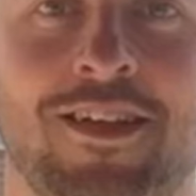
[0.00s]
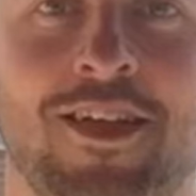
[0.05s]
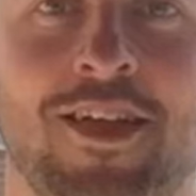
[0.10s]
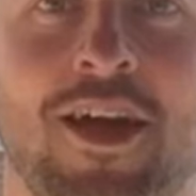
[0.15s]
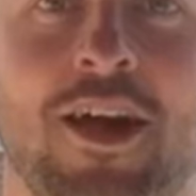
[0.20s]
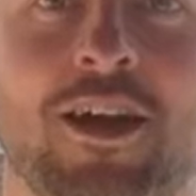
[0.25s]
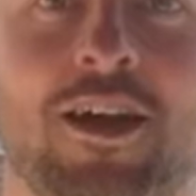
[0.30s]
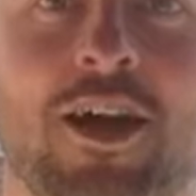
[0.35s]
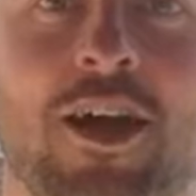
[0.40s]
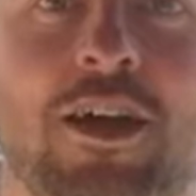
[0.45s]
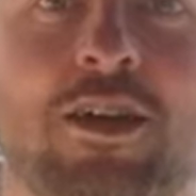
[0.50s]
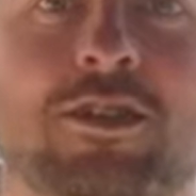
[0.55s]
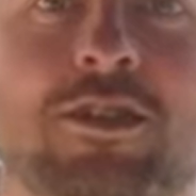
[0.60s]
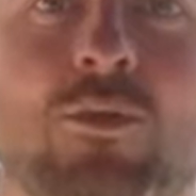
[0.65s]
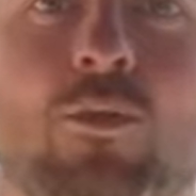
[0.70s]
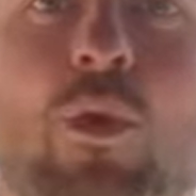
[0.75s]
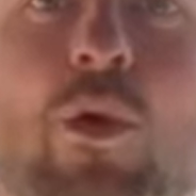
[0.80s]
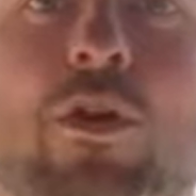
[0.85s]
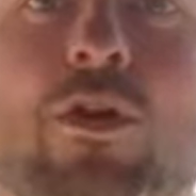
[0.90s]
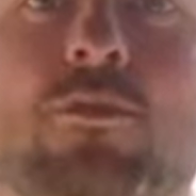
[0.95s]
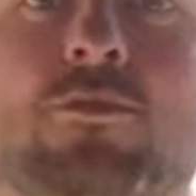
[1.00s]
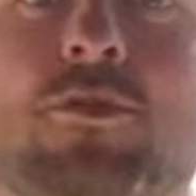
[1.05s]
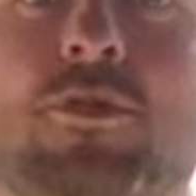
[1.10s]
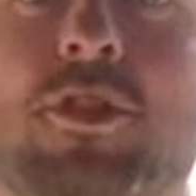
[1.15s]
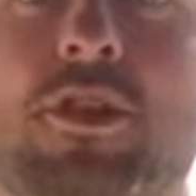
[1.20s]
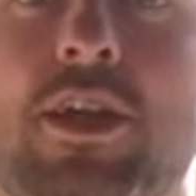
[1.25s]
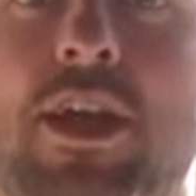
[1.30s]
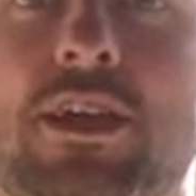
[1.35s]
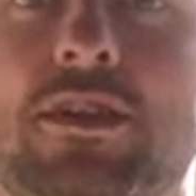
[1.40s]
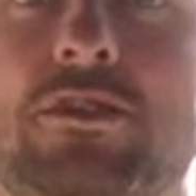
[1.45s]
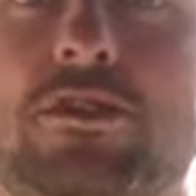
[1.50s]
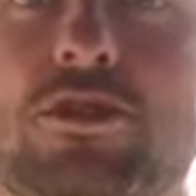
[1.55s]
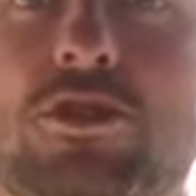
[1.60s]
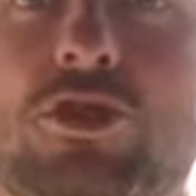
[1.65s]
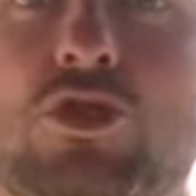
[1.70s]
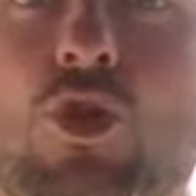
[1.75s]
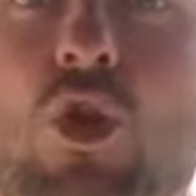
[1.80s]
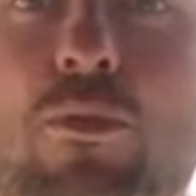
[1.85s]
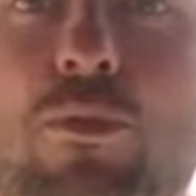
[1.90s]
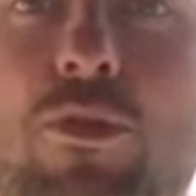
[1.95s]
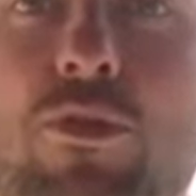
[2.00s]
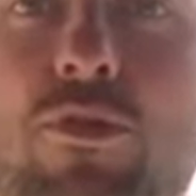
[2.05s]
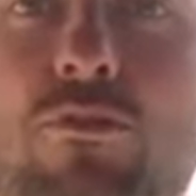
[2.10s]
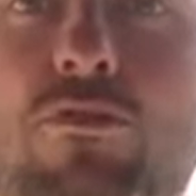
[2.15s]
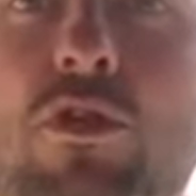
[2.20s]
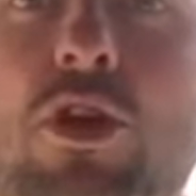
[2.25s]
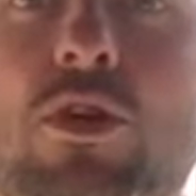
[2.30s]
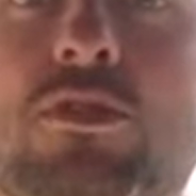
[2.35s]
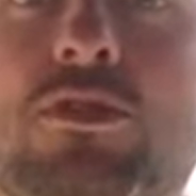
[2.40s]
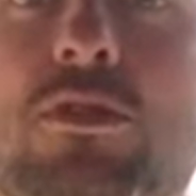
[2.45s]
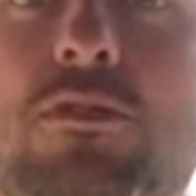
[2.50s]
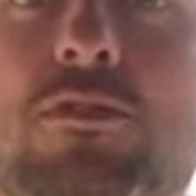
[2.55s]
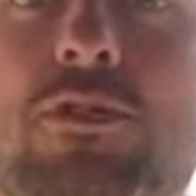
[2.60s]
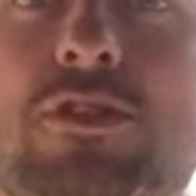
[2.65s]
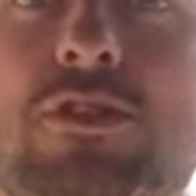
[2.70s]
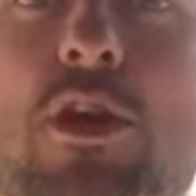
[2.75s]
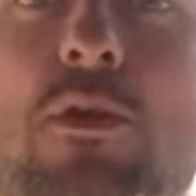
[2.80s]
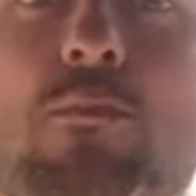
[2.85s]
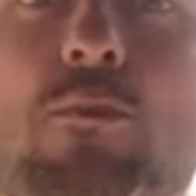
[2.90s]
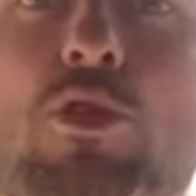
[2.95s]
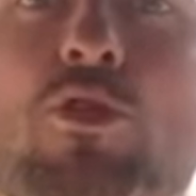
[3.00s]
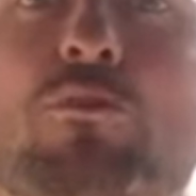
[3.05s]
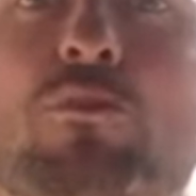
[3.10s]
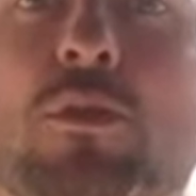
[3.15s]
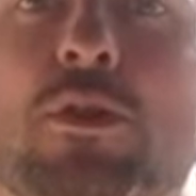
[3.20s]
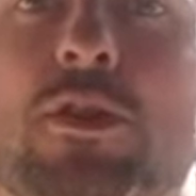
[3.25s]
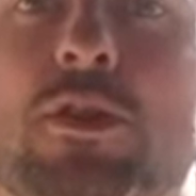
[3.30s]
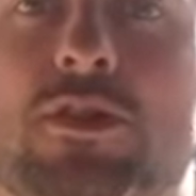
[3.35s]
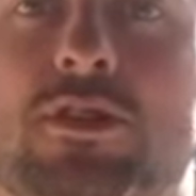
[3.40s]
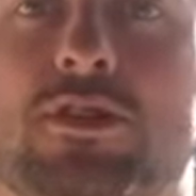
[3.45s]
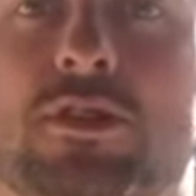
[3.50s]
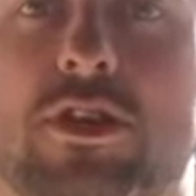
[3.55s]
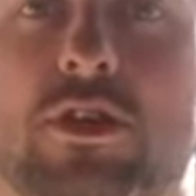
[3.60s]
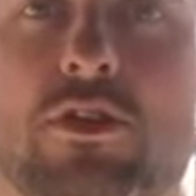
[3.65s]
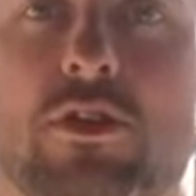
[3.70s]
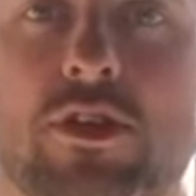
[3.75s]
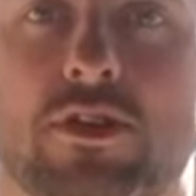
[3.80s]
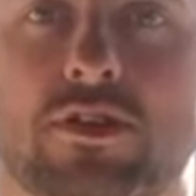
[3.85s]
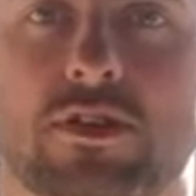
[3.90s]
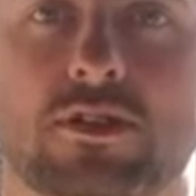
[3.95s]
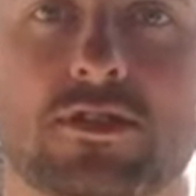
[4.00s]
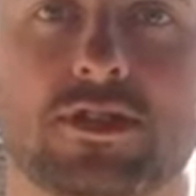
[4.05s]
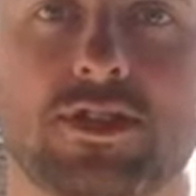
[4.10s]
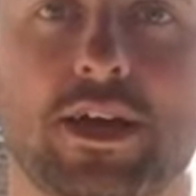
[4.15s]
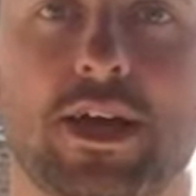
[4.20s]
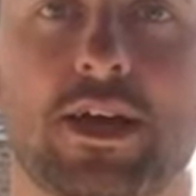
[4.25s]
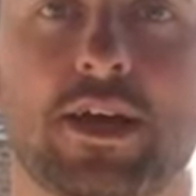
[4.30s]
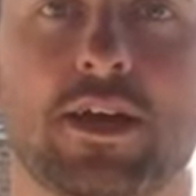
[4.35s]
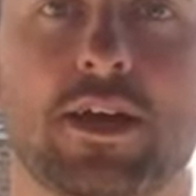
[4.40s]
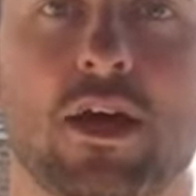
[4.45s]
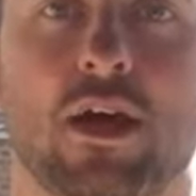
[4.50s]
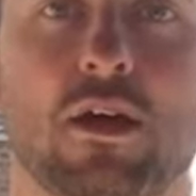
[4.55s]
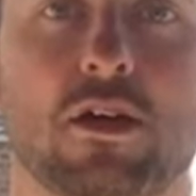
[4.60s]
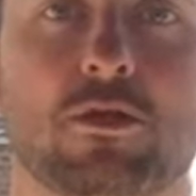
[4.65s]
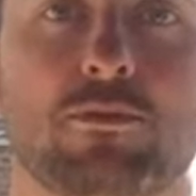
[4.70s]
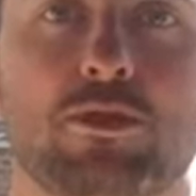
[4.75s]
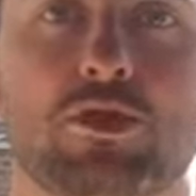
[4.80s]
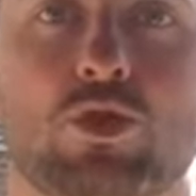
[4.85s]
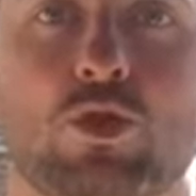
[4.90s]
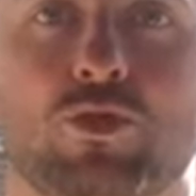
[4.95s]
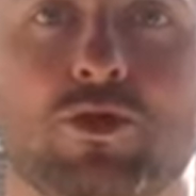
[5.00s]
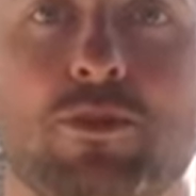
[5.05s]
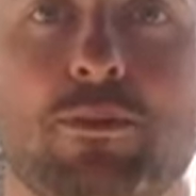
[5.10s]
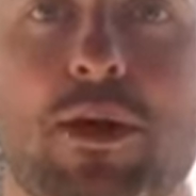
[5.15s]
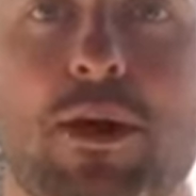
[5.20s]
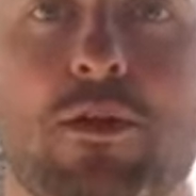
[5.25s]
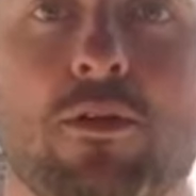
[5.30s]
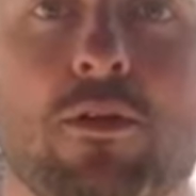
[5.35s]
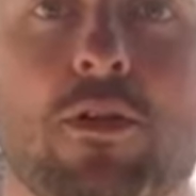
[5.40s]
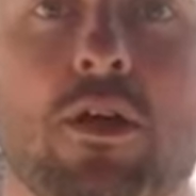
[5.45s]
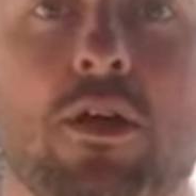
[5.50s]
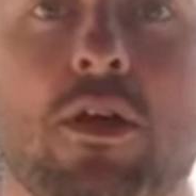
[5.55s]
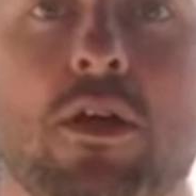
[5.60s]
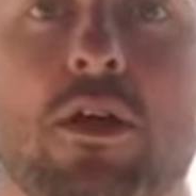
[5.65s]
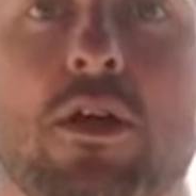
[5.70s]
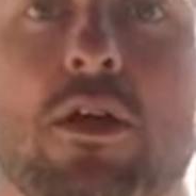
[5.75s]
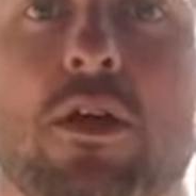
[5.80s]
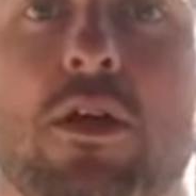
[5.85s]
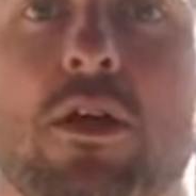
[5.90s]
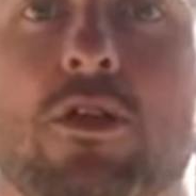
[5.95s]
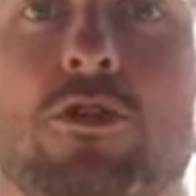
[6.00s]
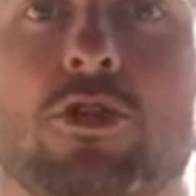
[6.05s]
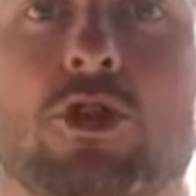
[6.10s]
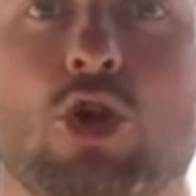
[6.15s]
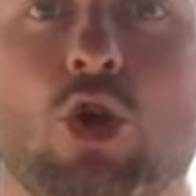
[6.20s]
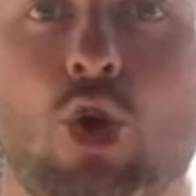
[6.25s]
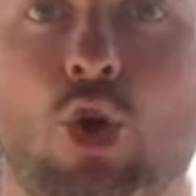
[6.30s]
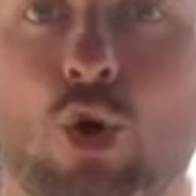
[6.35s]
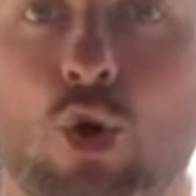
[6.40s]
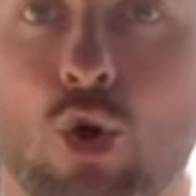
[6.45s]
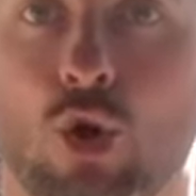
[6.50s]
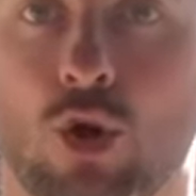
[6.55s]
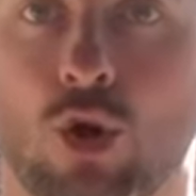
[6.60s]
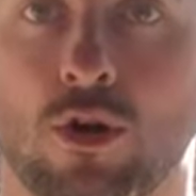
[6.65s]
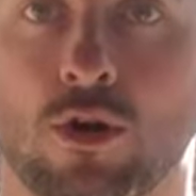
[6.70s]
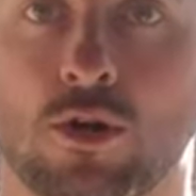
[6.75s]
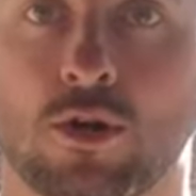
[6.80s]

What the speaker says: Hi guys, and welcome to the next instalment of the Roads to Physio Movement series, and today I'm going to be talking about the core.